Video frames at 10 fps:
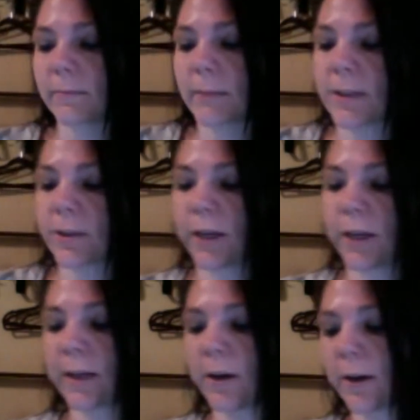That's
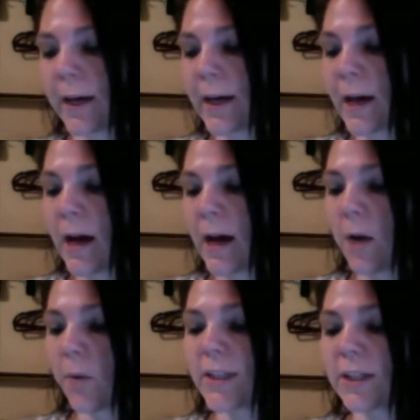great. Okay.
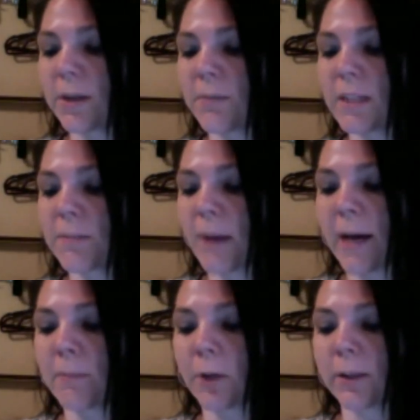What's a good spot
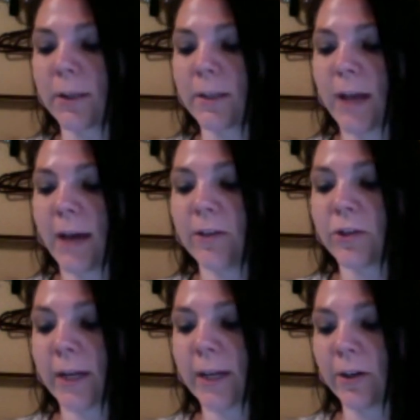in Brooklyn to have a
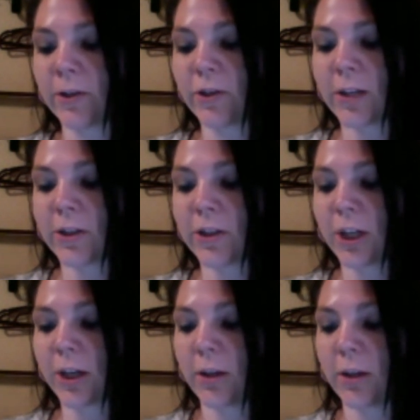drink or just
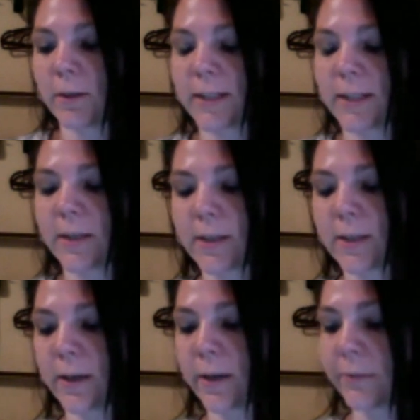chill? Melissa wants to
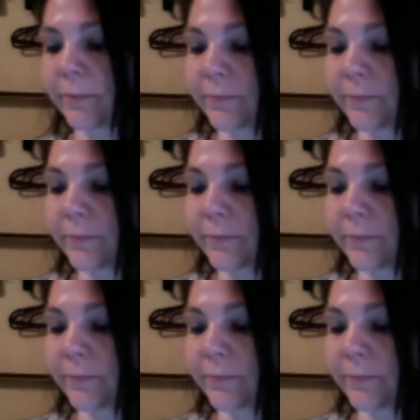know.